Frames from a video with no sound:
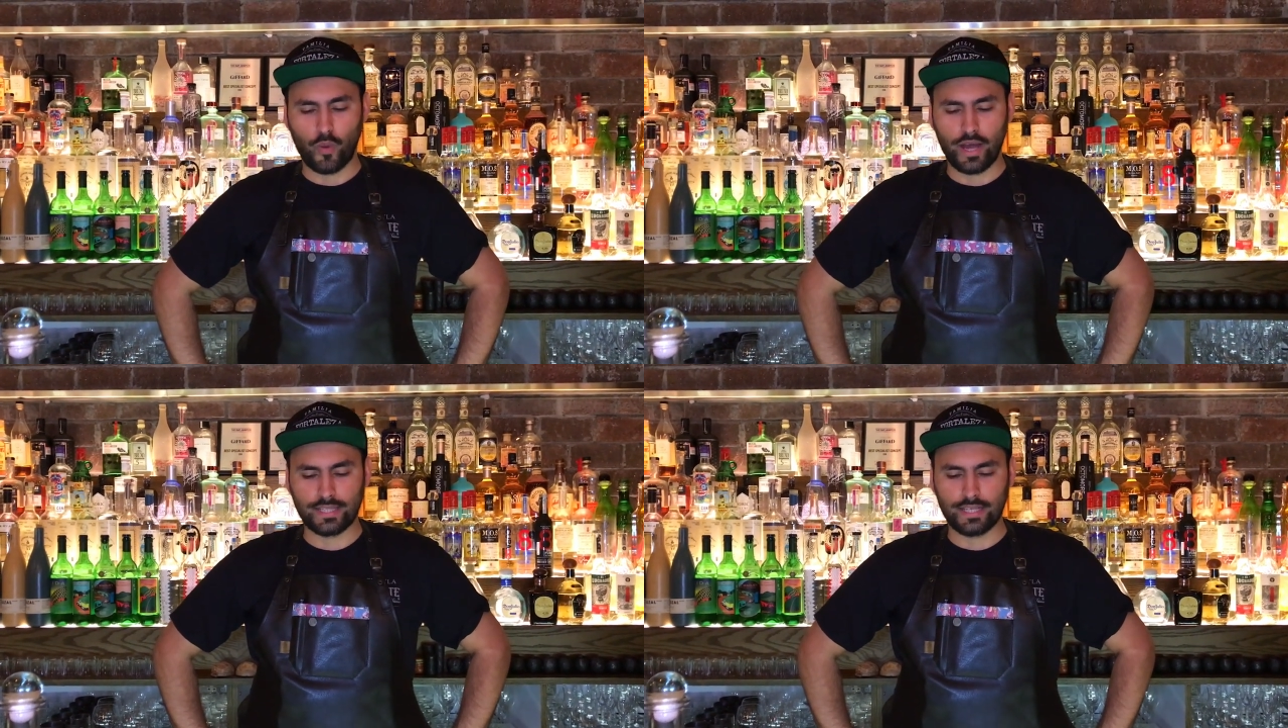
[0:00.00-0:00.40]

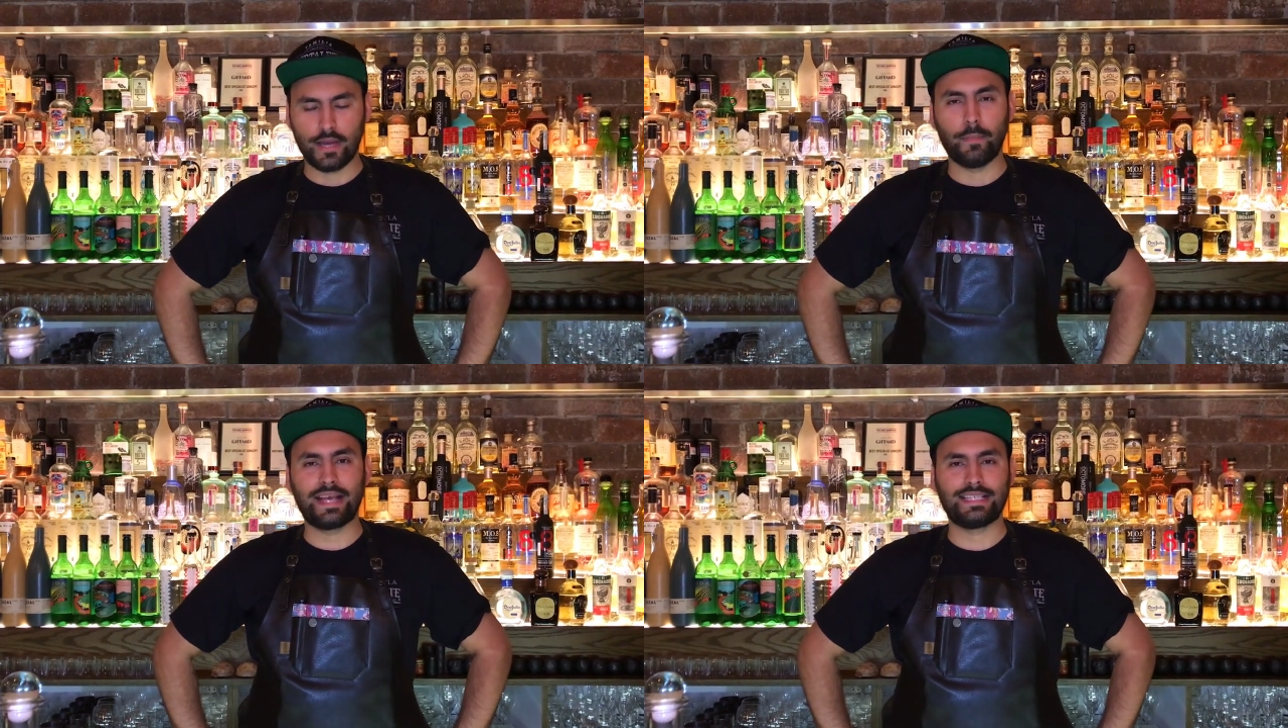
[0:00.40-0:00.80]
COA is
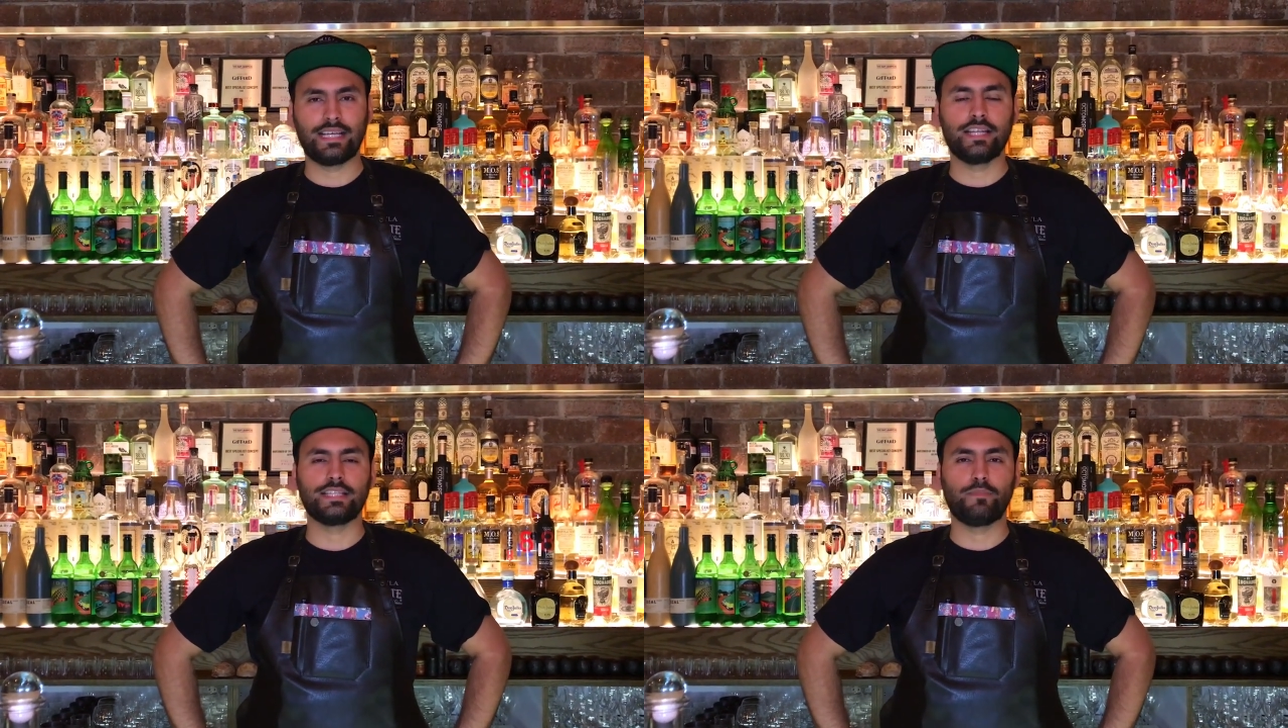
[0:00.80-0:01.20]
a
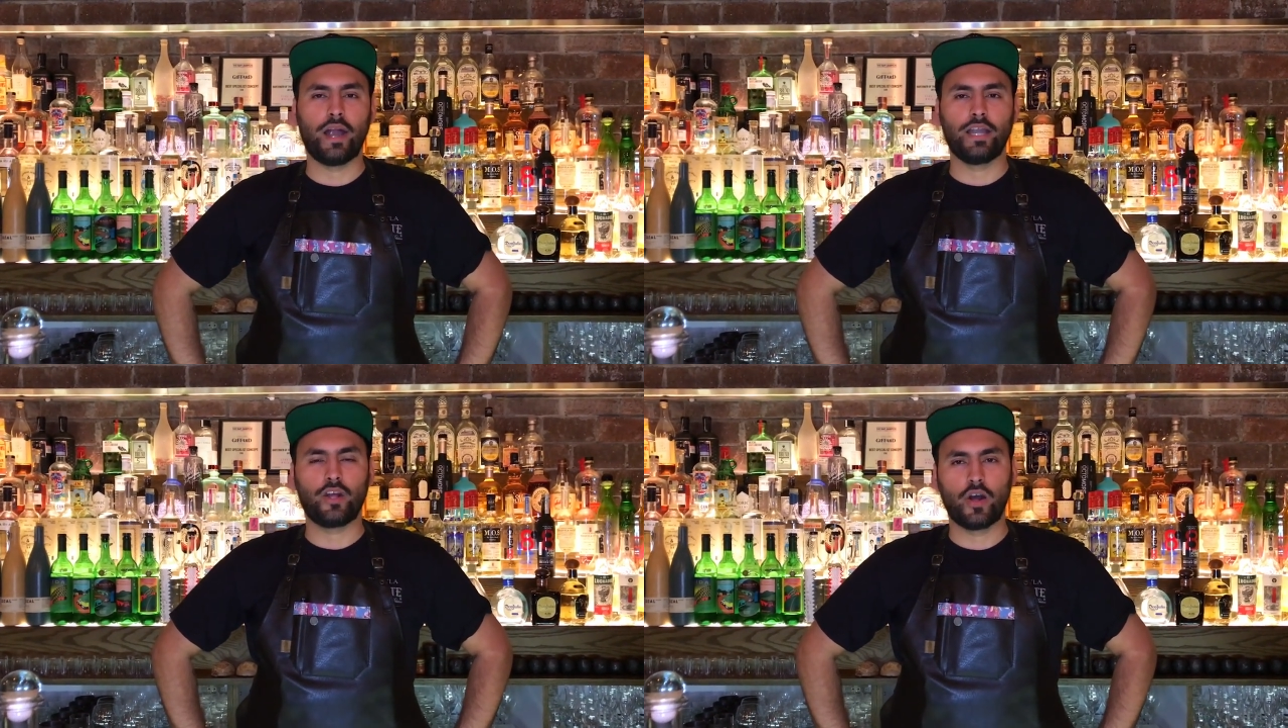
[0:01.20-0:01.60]

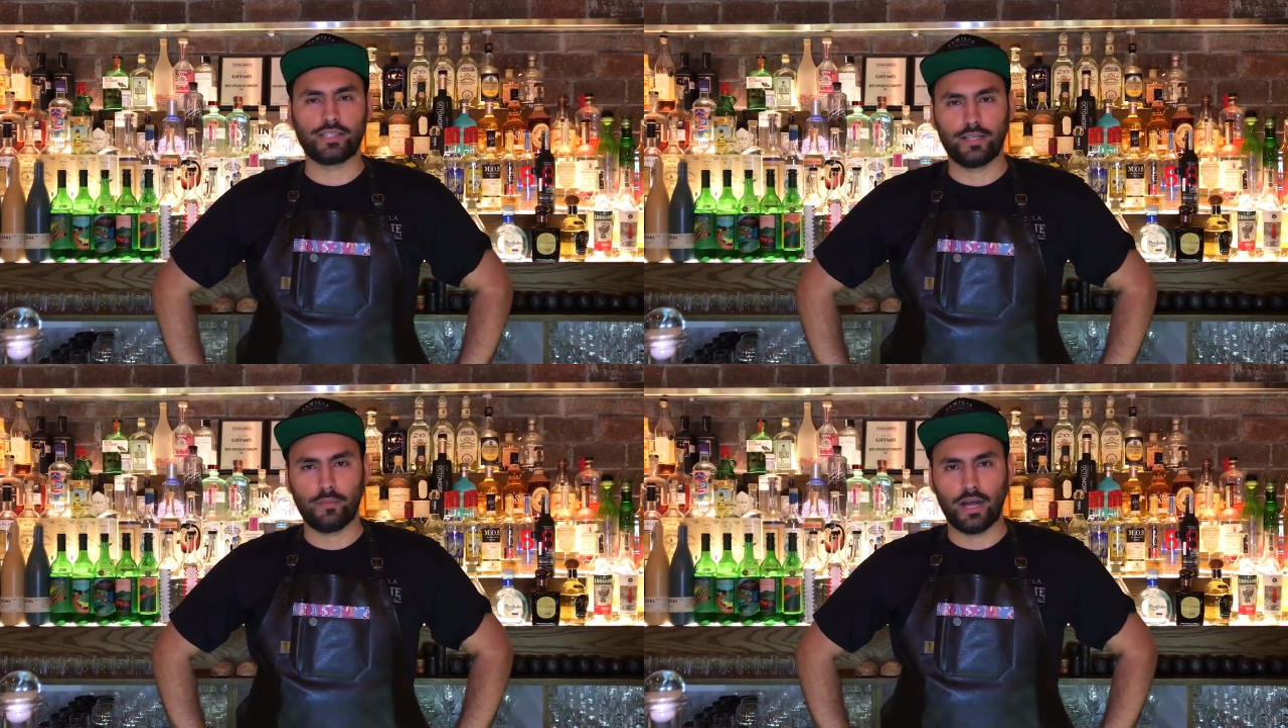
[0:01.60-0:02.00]
Mexican-inspired
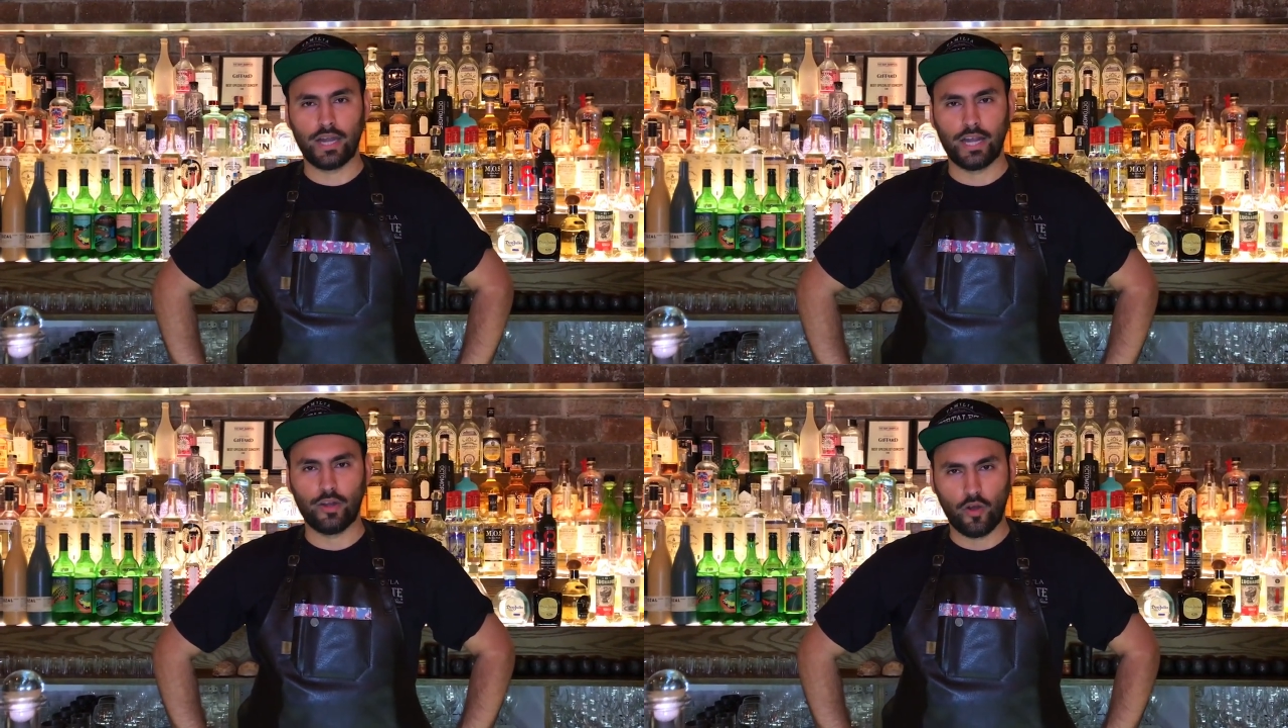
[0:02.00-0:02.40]
cocktail
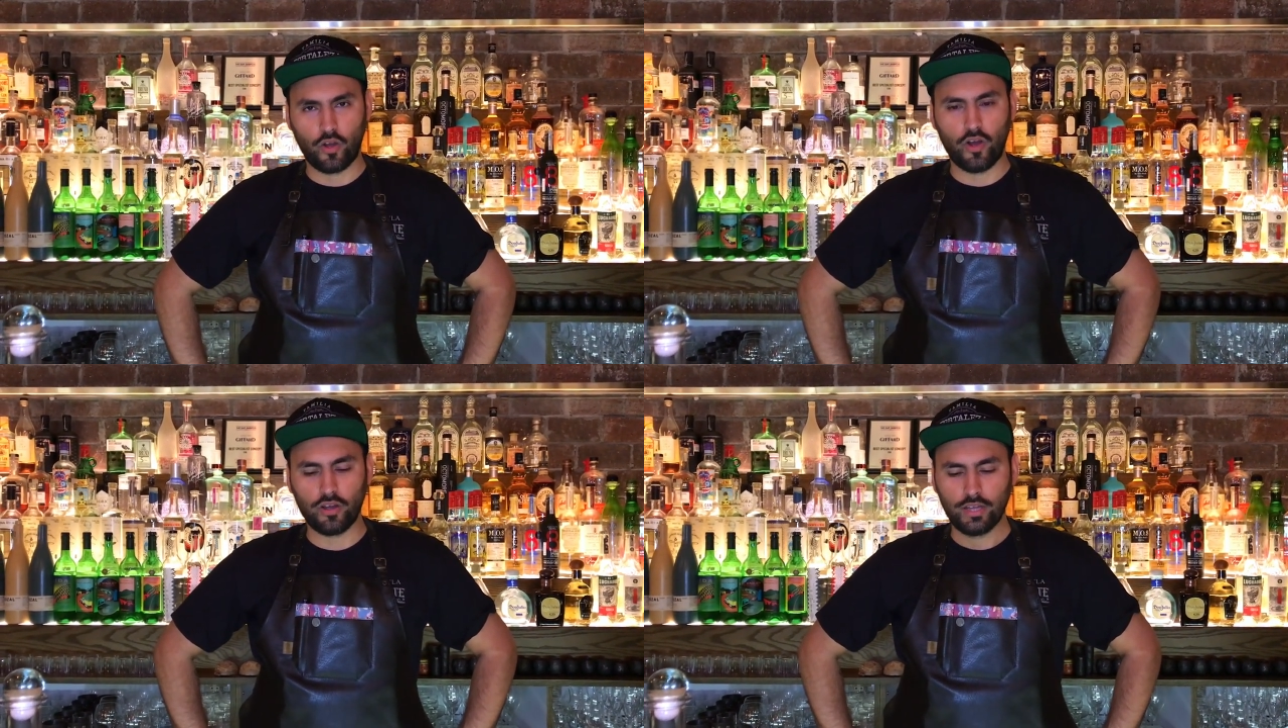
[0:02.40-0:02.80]
bar in
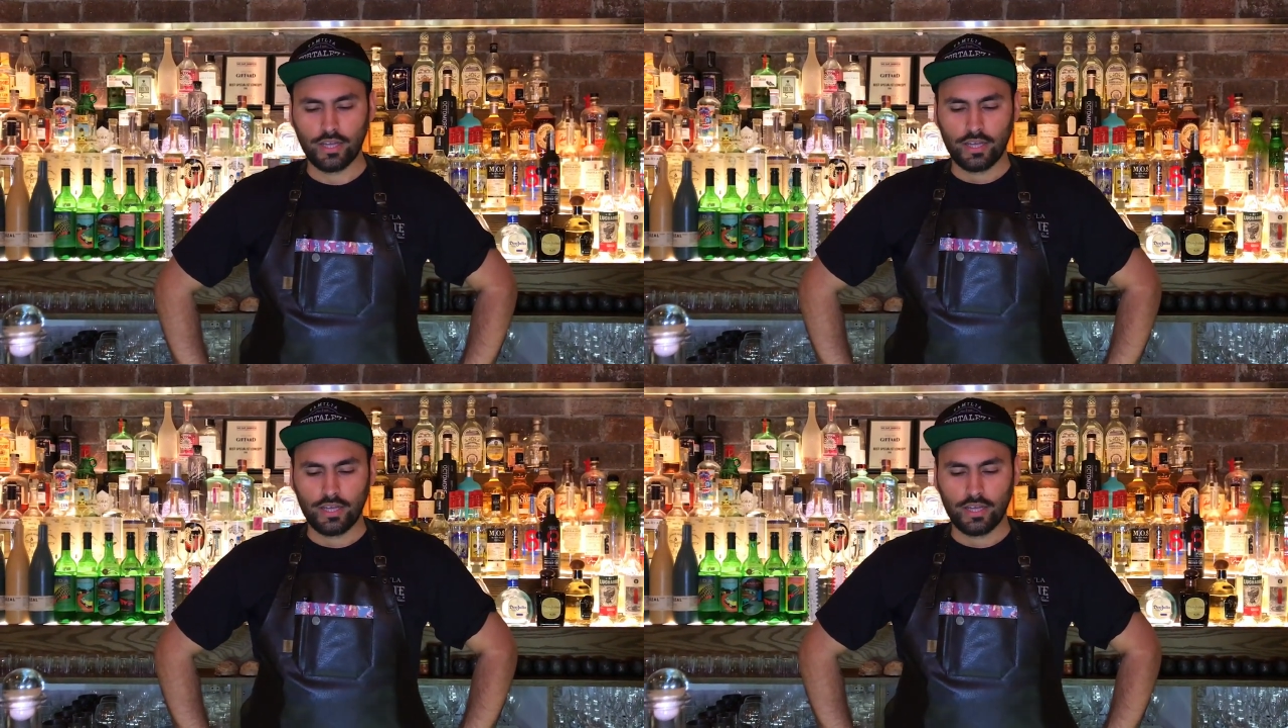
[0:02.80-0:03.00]
Hong Kong.